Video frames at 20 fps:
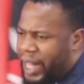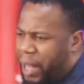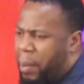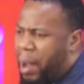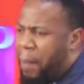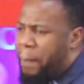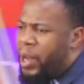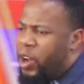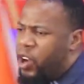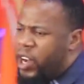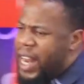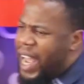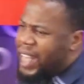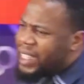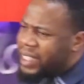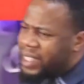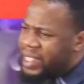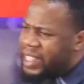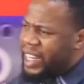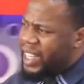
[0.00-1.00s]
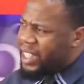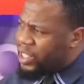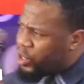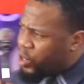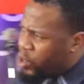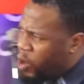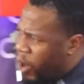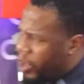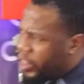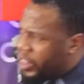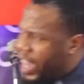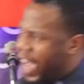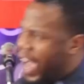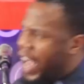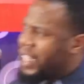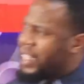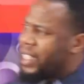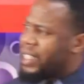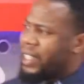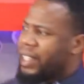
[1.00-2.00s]
the Babylonians didn't know
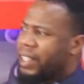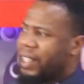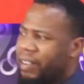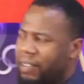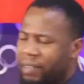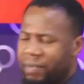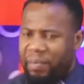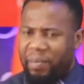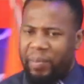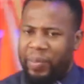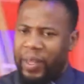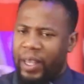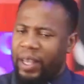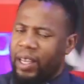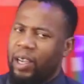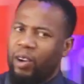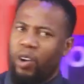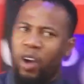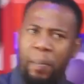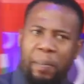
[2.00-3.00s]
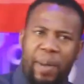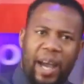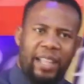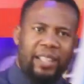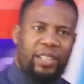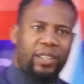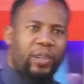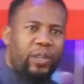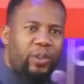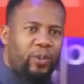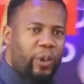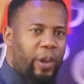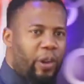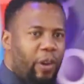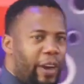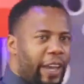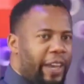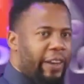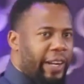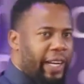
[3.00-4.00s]
that. Go back to where
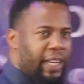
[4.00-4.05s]
we're